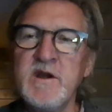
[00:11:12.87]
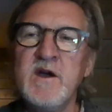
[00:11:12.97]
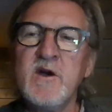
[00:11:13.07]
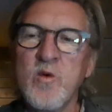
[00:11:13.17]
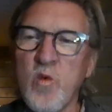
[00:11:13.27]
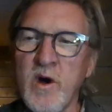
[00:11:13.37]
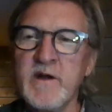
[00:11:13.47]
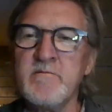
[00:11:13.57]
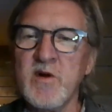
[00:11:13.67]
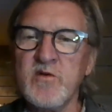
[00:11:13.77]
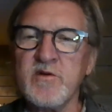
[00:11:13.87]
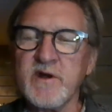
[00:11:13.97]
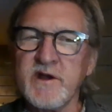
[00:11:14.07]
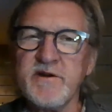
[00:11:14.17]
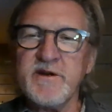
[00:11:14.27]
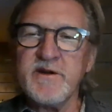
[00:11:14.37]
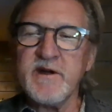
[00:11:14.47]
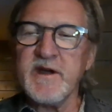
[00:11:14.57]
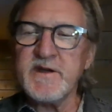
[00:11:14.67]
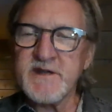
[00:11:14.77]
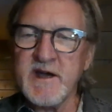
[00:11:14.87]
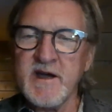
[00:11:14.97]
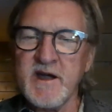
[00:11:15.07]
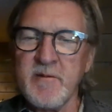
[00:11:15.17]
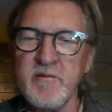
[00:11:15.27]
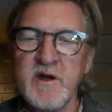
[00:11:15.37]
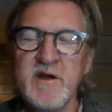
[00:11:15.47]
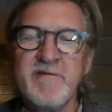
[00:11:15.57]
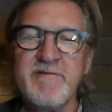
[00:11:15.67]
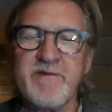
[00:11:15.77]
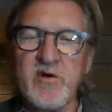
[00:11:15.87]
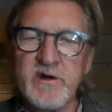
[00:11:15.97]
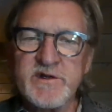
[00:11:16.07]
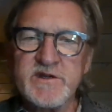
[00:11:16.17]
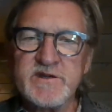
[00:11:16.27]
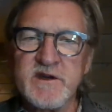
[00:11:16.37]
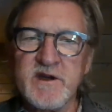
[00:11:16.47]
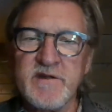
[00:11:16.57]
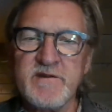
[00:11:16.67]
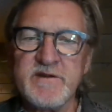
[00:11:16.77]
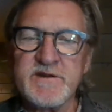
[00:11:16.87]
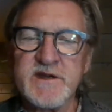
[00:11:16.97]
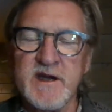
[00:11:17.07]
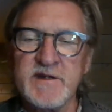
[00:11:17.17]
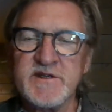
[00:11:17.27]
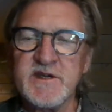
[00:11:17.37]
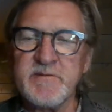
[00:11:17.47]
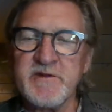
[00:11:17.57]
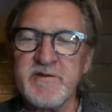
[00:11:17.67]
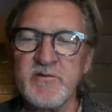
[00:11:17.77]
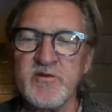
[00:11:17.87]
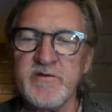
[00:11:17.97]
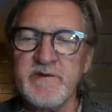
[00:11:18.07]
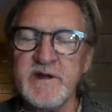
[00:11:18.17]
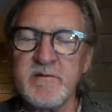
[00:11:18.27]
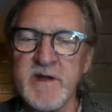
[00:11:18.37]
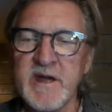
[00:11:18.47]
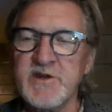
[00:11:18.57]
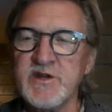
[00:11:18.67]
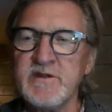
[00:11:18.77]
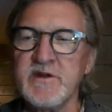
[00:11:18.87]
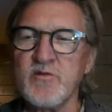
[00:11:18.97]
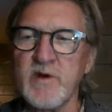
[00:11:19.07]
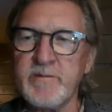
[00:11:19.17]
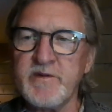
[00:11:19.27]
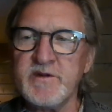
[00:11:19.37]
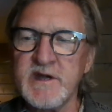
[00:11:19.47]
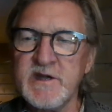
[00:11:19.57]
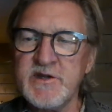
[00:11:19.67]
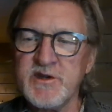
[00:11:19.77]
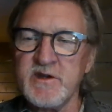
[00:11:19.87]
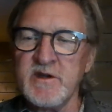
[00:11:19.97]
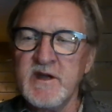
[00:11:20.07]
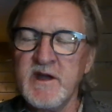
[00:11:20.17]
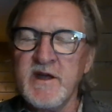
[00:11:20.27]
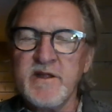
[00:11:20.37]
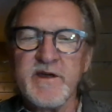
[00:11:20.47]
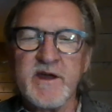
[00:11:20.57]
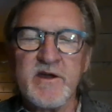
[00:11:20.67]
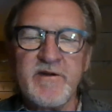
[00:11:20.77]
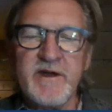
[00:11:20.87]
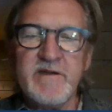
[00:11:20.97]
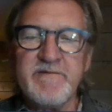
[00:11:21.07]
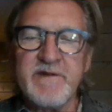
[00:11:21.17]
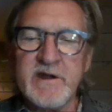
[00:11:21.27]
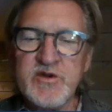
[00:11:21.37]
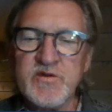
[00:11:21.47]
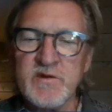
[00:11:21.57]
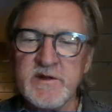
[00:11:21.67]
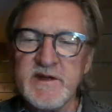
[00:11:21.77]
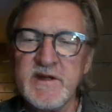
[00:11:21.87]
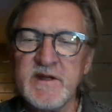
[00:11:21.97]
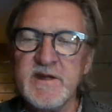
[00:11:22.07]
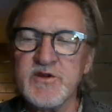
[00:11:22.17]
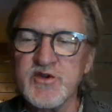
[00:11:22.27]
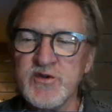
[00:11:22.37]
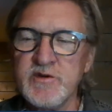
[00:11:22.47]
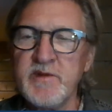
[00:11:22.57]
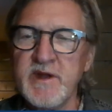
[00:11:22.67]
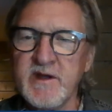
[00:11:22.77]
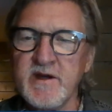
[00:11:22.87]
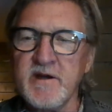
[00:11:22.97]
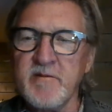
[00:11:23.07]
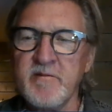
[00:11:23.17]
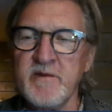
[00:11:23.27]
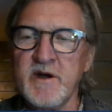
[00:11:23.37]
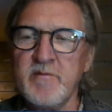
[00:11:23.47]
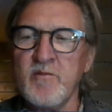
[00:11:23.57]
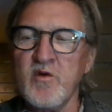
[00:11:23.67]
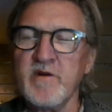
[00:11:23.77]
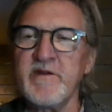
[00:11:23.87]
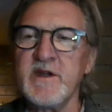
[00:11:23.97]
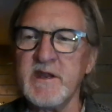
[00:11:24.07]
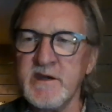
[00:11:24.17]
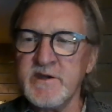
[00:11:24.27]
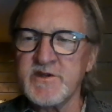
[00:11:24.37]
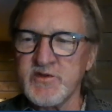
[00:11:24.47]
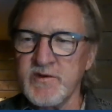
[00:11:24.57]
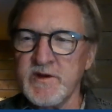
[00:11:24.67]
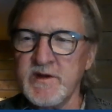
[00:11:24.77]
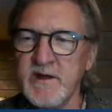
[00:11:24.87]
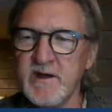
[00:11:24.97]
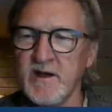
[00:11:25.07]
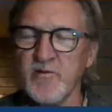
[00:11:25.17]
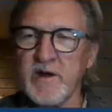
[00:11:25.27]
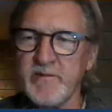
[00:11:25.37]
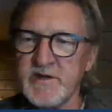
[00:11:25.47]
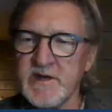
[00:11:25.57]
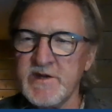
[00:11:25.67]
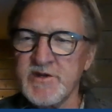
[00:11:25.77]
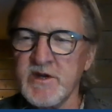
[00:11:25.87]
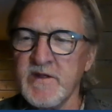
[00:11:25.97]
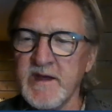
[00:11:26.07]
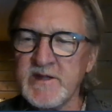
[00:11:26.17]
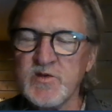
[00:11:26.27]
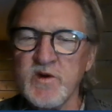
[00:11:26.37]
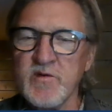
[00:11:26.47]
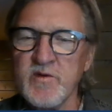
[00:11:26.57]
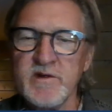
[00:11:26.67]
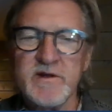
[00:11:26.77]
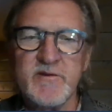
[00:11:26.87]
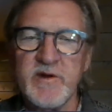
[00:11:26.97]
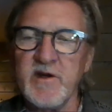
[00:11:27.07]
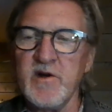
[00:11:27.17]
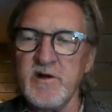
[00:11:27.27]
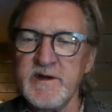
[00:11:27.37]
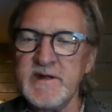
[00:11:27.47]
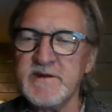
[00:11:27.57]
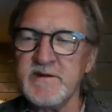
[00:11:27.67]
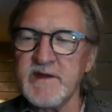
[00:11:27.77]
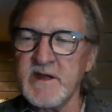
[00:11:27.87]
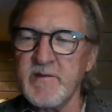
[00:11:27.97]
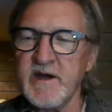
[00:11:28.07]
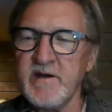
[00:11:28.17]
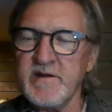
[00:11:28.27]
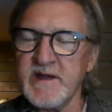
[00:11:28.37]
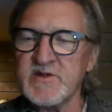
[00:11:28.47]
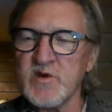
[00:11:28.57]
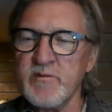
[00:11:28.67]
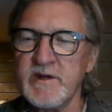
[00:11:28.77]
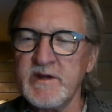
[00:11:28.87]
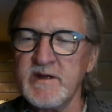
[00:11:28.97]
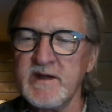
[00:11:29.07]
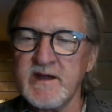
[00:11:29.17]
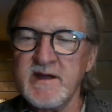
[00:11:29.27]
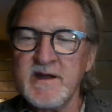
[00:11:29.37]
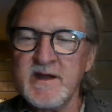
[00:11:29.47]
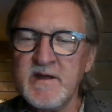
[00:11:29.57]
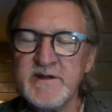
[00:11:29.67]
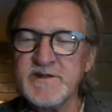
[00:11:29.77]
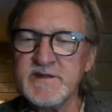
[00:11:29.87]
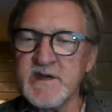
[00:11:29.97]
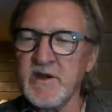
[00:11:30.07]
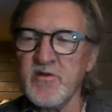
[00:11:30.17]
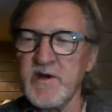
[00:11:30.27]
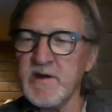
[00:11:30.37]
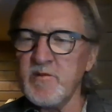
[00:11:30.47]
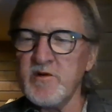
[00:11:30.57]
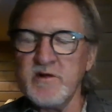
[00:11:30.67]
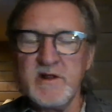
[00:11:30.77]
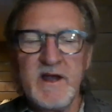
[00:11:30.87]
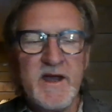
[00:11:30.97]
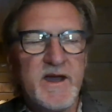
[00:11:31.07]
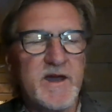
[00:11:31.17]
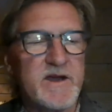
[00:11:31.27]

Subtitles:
one motor carrier at a time focuses on this concept of improving and managing their reputation, that eventually it should become more of an industry reputation. And that's where really we all need to think about, and that's where we need to get. This is an incredibly